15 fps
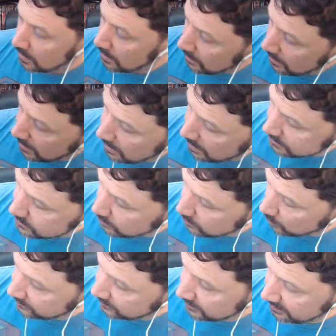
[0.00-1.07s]
Uh, so
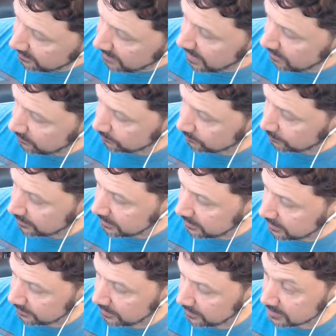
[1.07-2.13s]
what this has for you
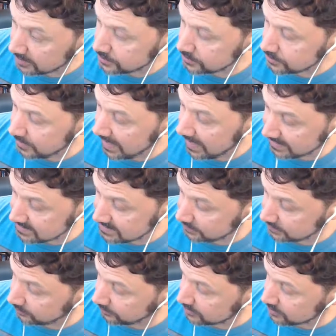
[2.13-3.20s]
is a bunch of new
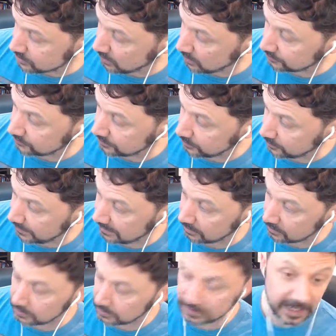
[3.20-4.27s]
ancestries as well too,
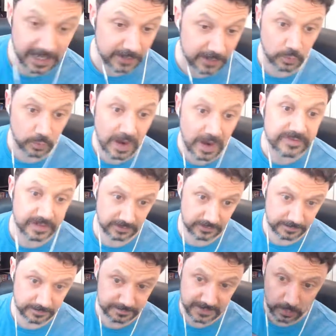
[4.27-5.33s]
including a revenant.
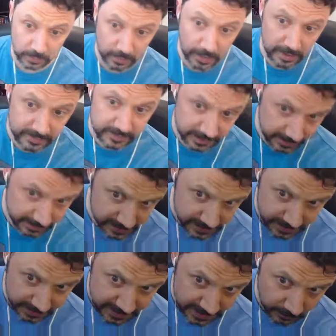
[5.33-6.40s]
And what a revenant is
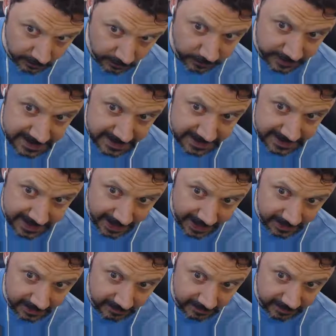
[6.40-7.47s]
is a risen
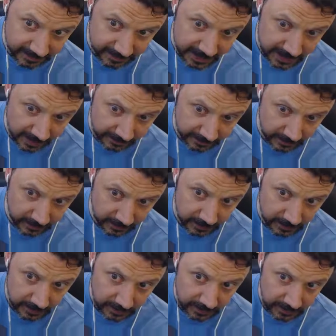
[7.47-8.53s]
dead from another
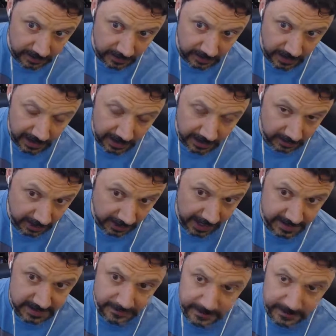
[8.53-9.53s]
uh, class.